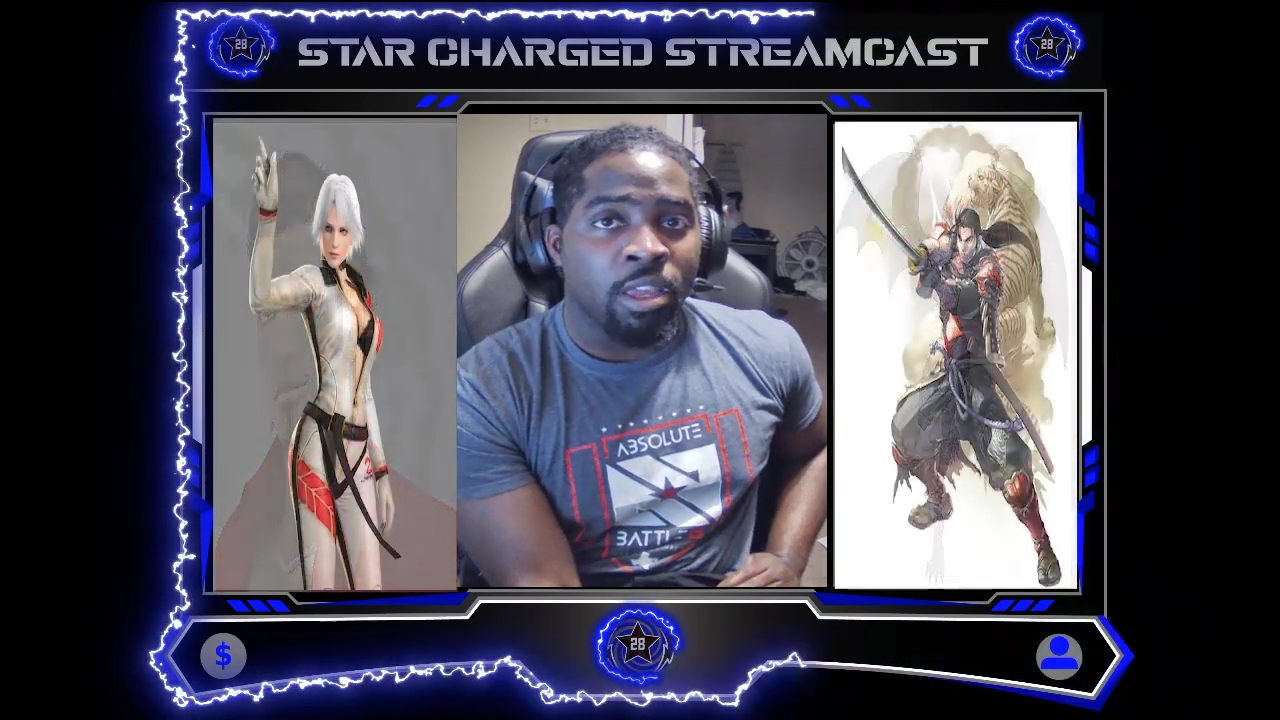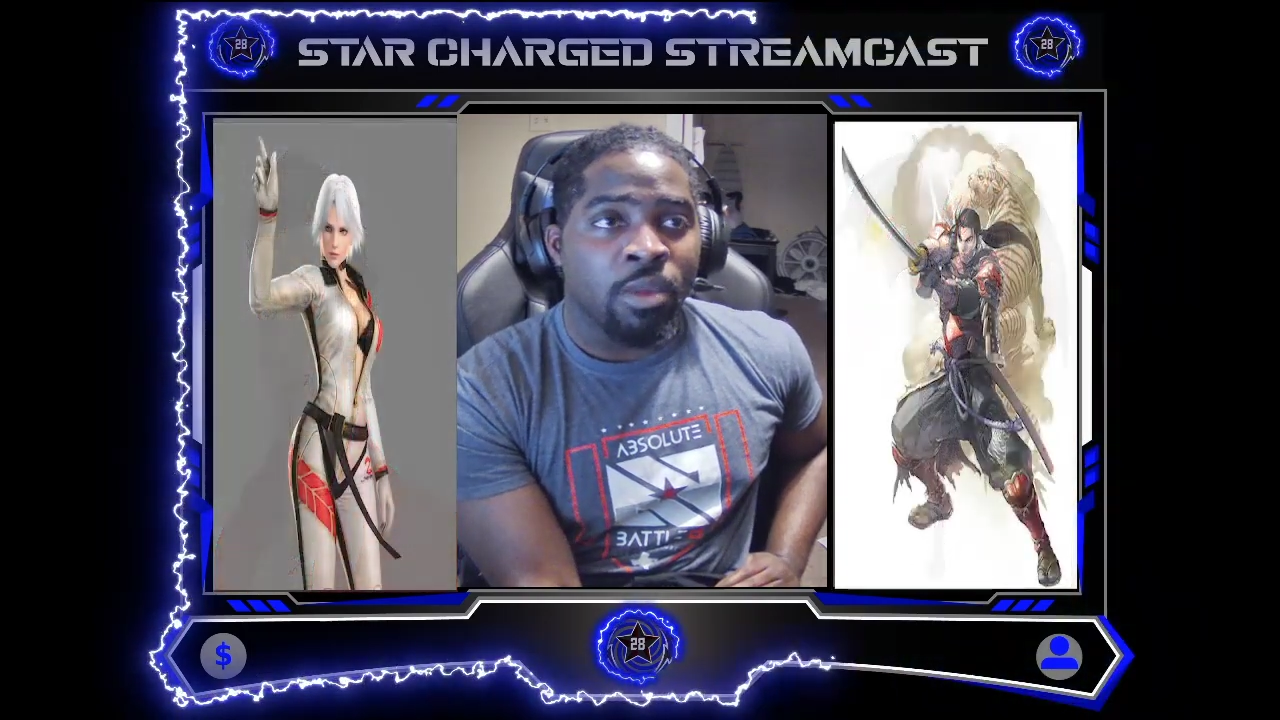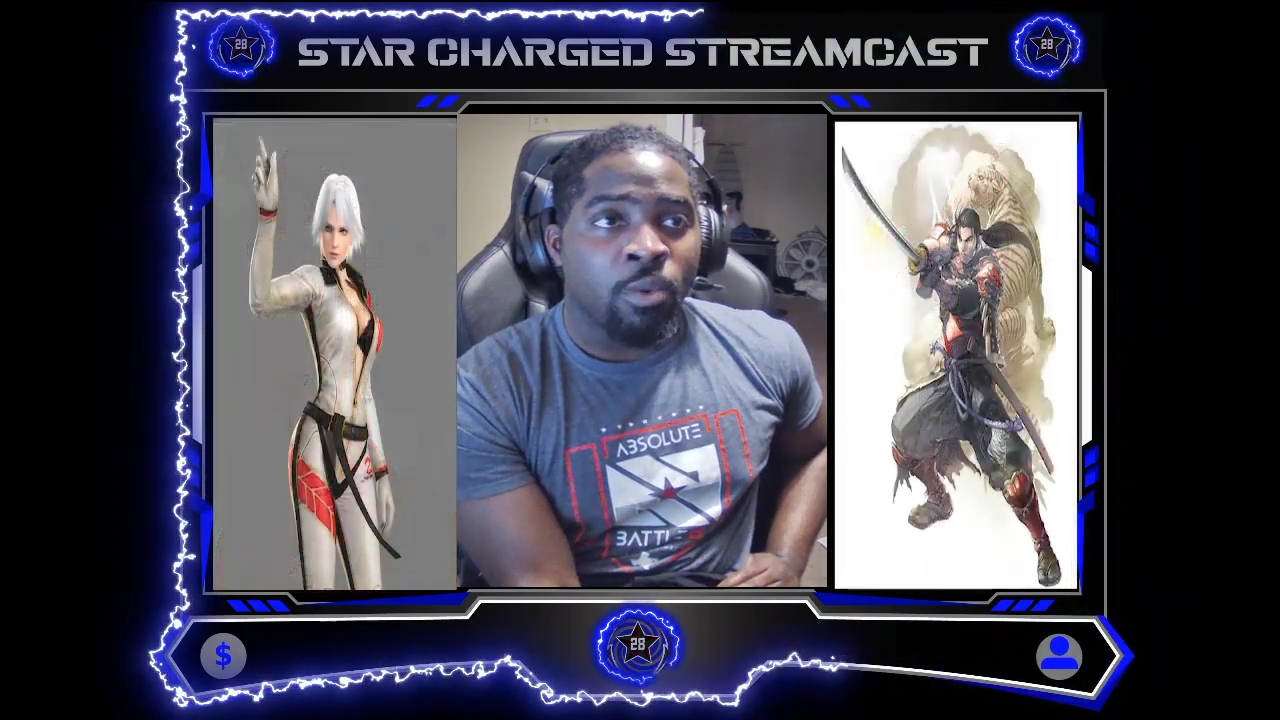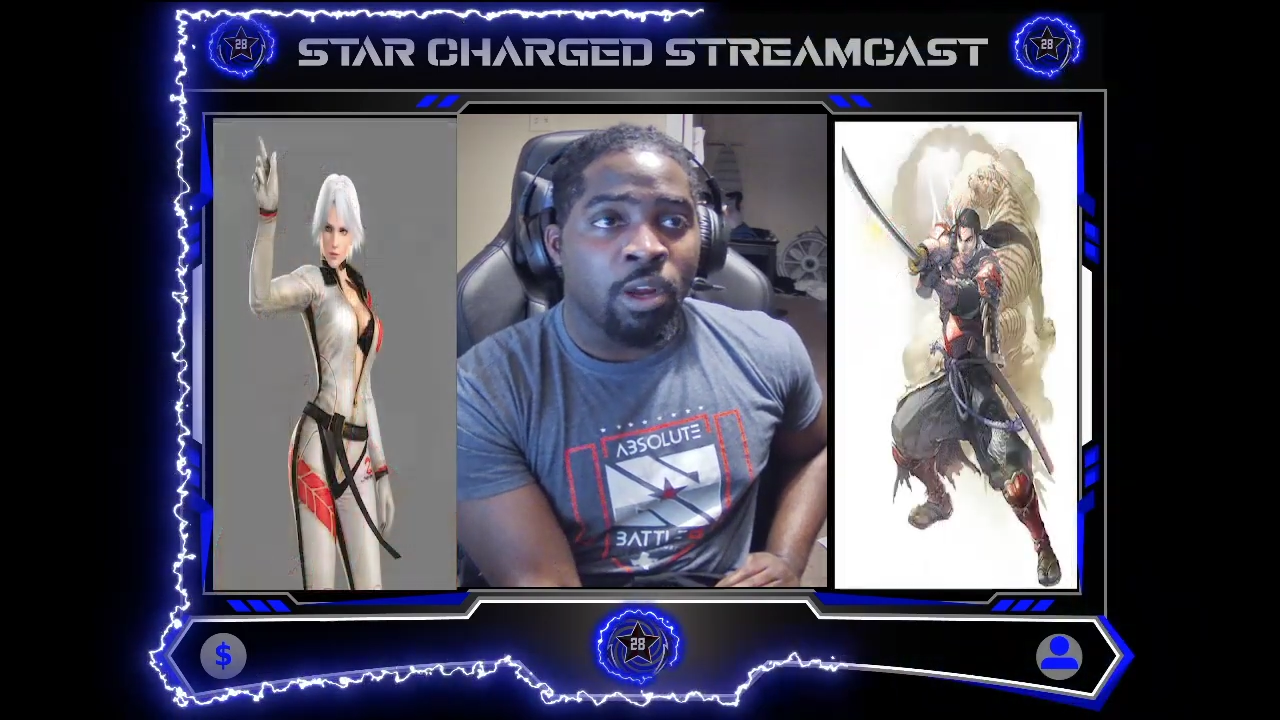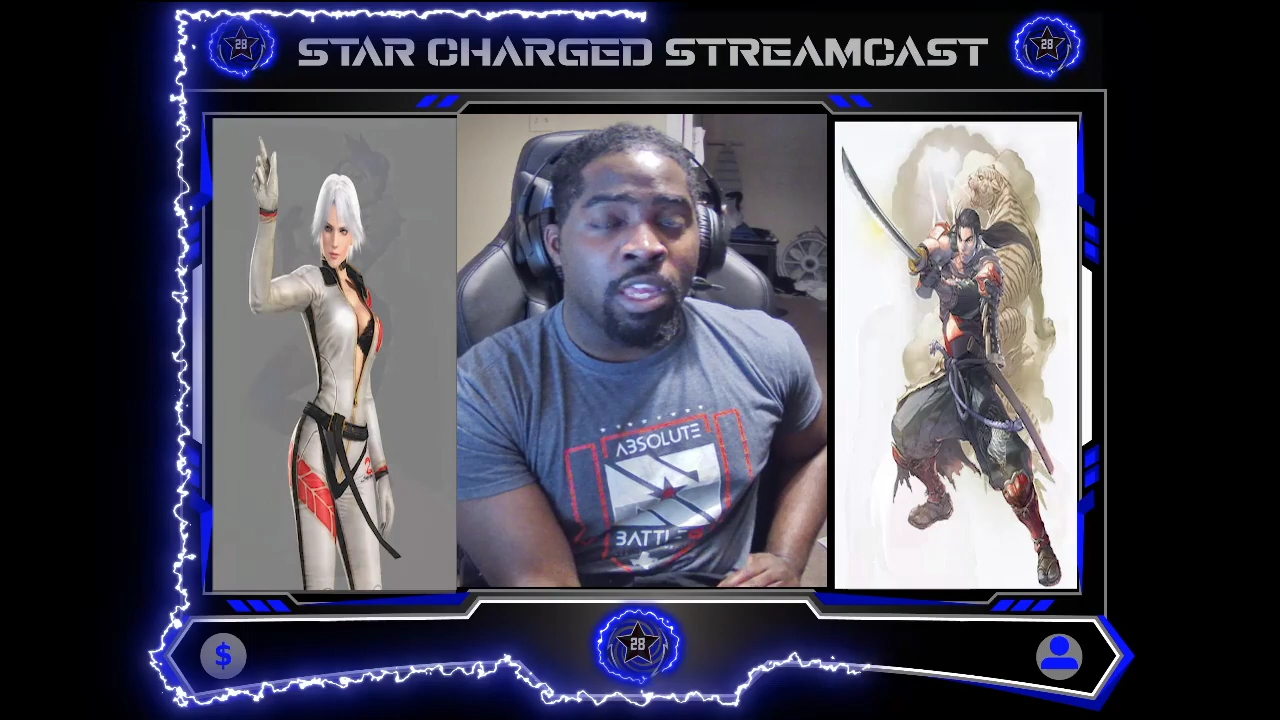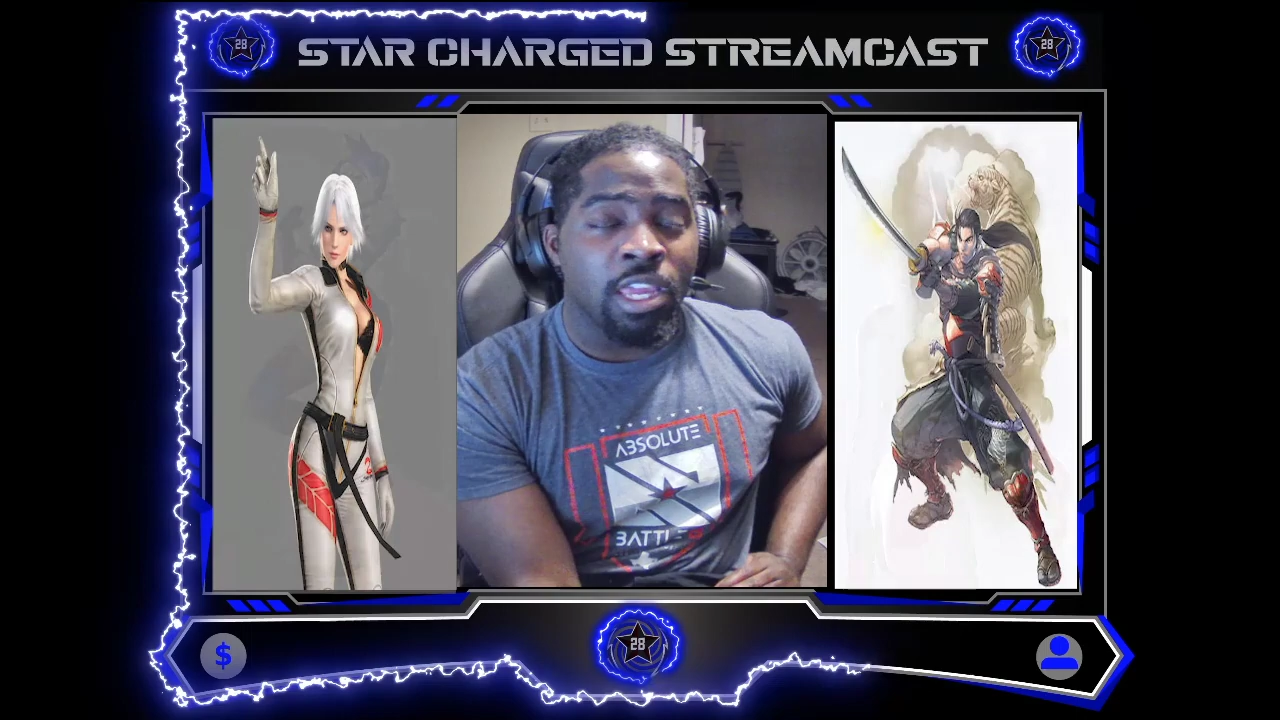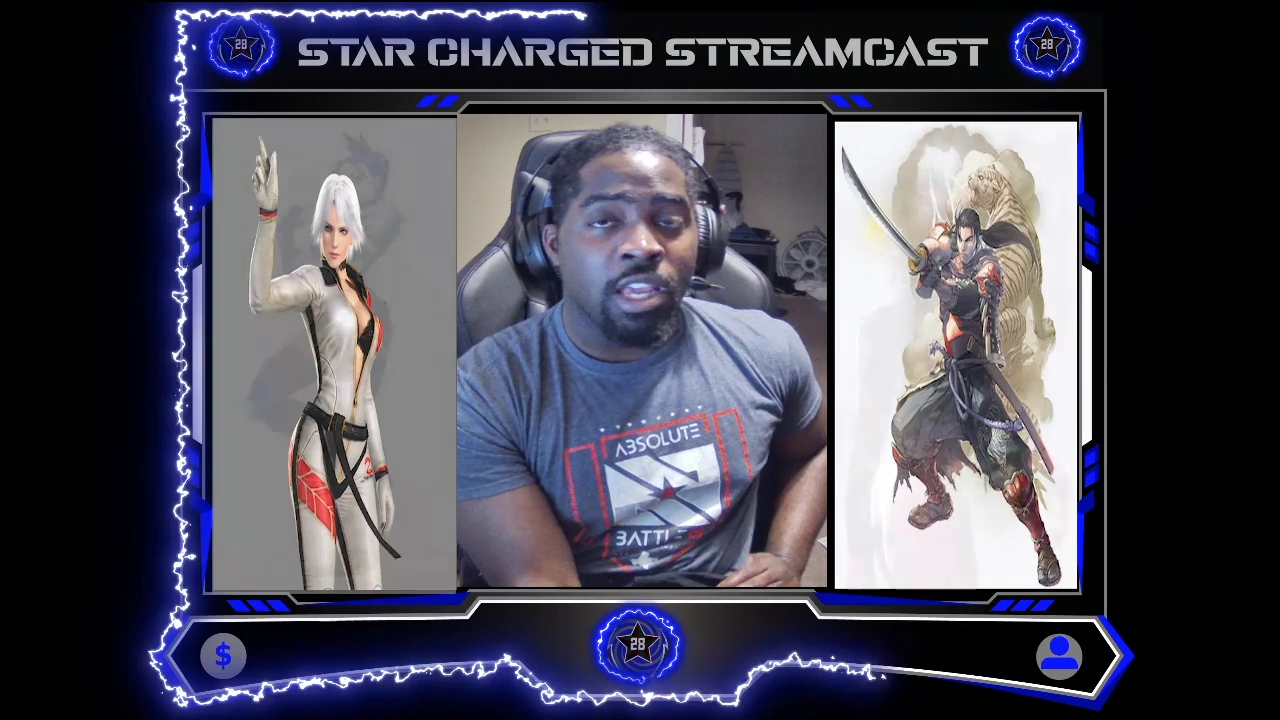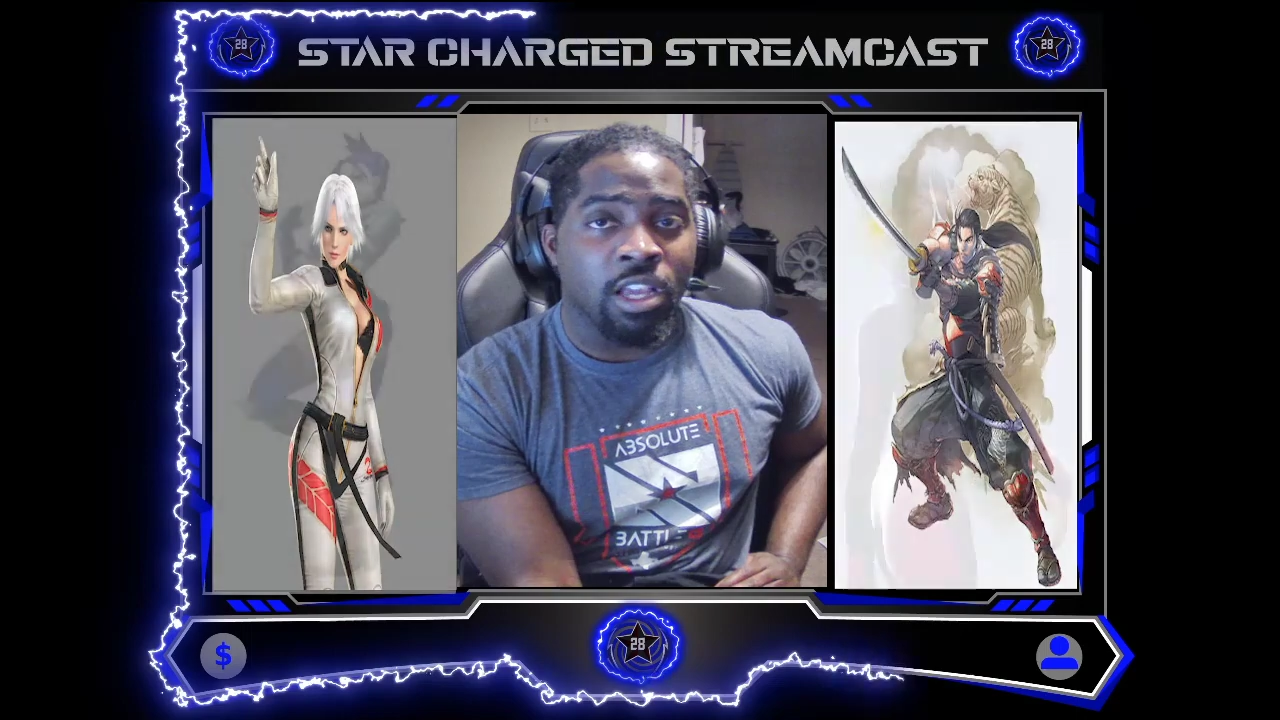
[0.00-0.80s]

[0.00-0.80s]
where he and